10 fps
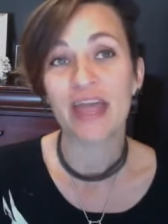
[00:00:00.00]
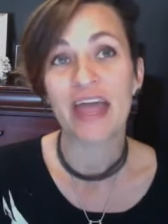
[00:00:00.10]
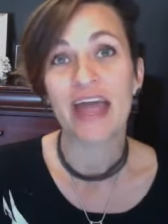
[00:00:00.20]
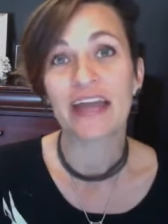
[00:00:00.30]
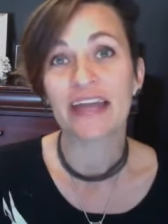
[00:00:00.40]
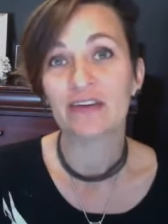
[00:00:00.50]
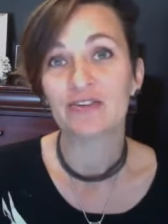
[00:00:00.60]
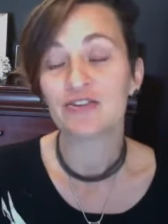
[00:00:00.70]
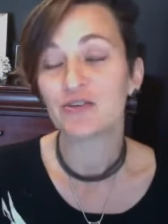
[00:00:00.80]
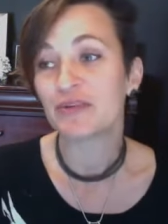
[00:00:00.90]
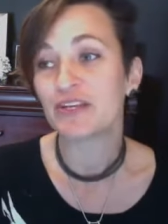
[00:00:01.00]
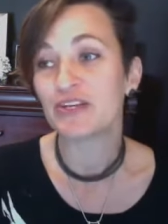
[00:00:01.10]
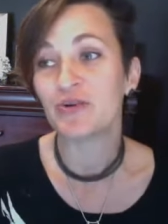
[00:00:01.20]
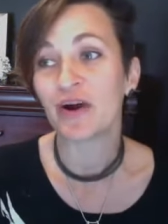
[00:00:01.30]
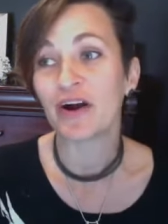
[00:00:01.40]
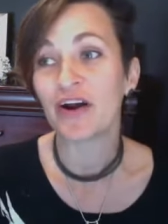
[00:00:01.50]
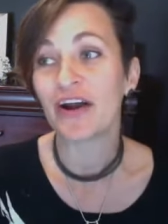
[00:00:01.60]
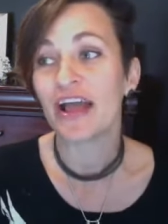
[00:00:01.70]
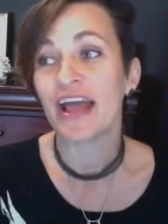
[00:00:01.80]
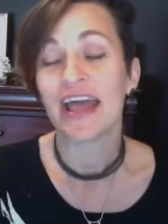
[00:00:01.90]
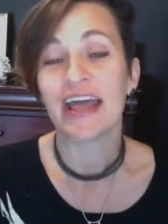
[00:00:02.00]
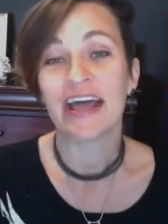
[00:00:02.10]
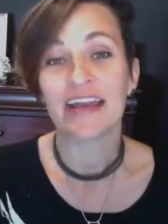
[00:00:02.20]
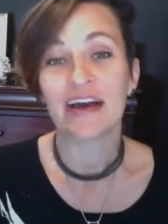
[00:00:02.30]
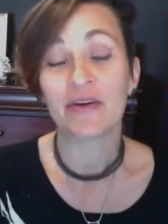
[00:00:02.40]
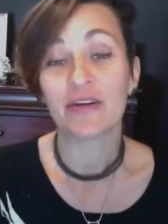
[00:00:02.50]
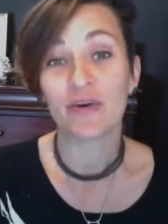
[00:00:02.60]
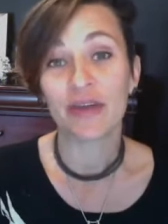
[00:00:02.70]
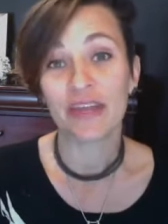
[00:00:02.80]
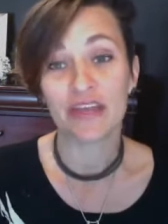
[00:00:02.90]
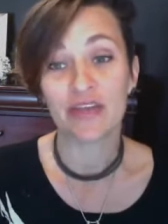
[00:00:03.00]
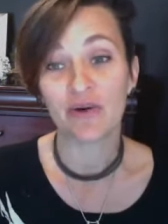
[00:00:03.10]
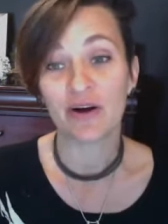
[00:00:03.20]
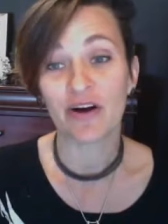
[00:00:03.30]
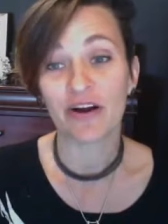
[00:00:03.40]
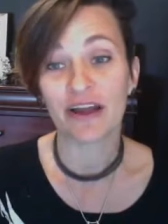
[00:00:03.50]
and how stupid you are and how annoying you are